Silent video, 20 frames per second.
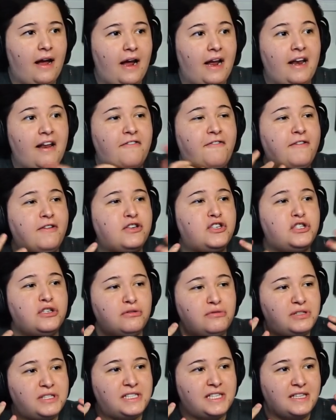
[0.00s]
And I feel so
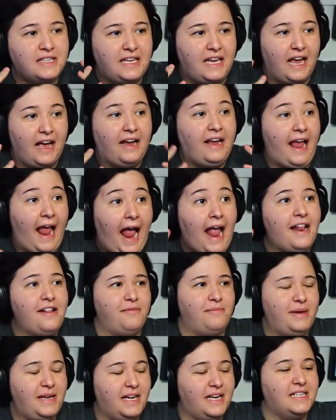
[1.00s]
silly again
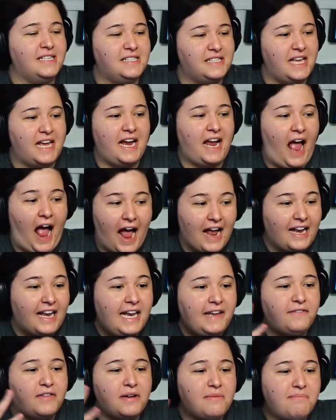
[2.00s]
because like I didn't
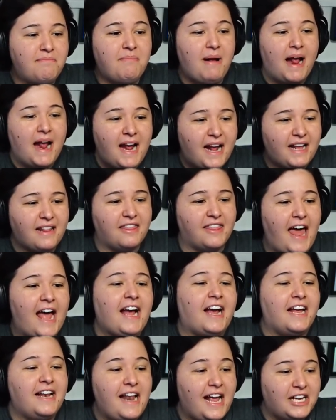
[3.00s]
even make that
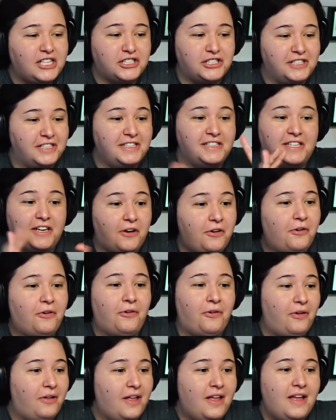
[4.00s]
connection
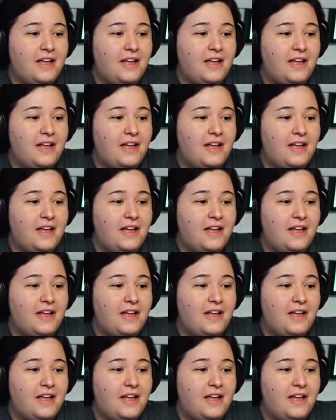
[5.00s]
until